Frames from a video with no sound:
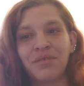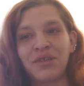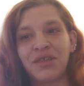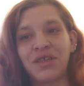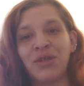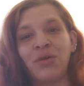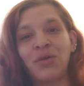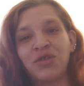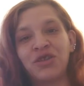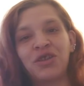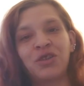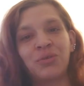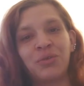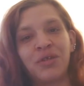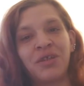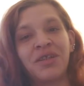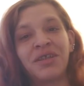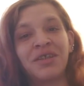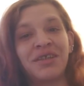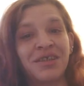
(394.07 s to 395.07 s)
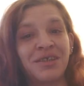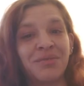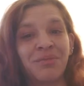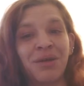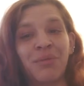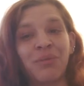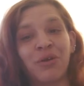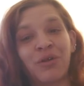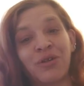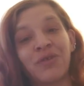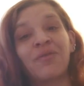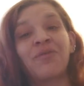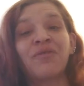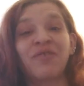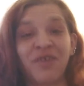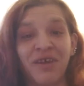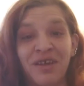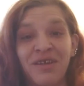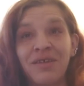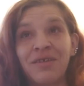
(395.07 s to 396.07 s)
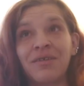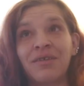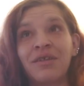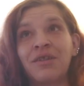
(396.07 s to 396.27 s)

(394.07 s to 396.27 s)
the oldest one is my brother Frank,